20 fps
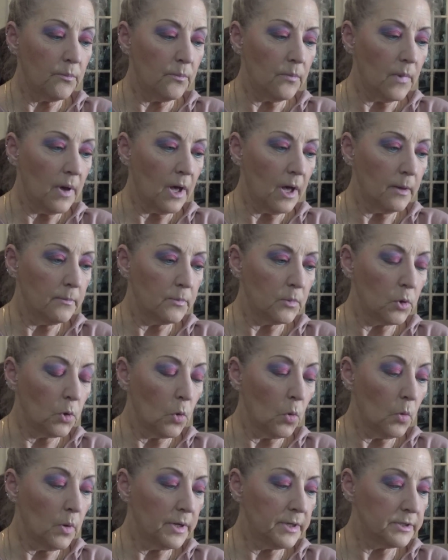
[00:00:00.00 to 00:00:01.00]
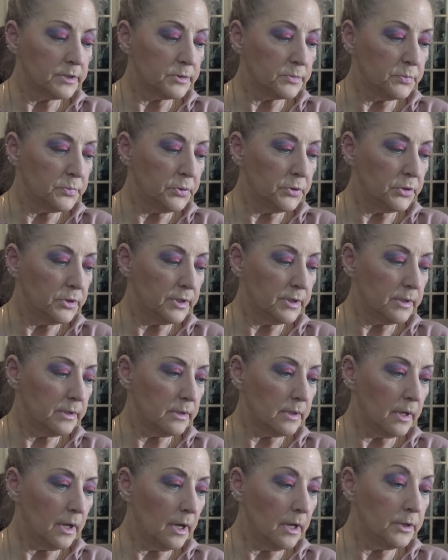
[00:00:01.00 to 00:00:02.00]
I'm going to put
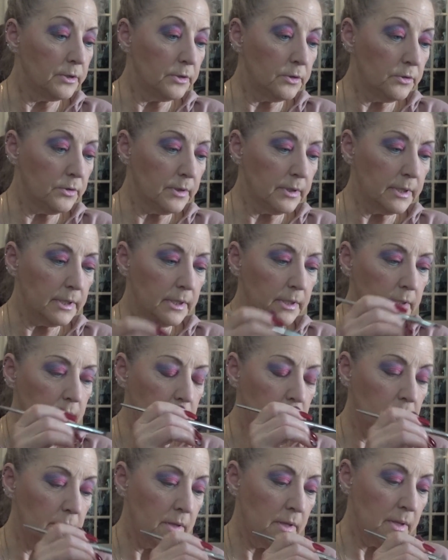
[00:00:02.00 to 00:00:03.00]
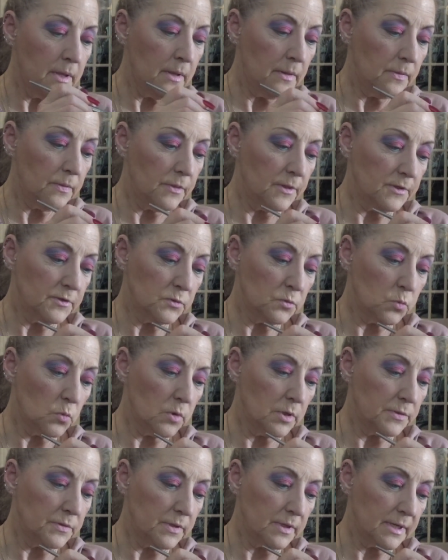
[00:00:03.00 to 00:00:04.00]
under it this
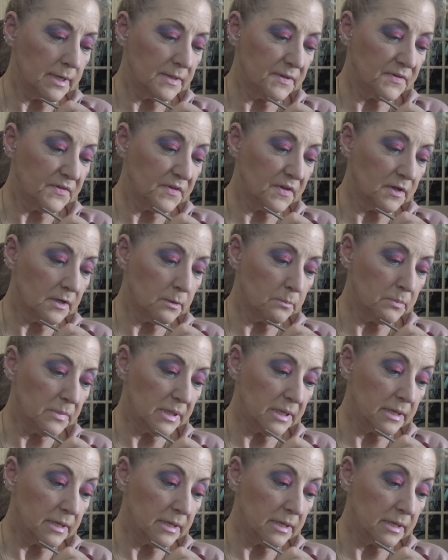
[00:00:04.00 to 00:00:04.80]
one that I stuck my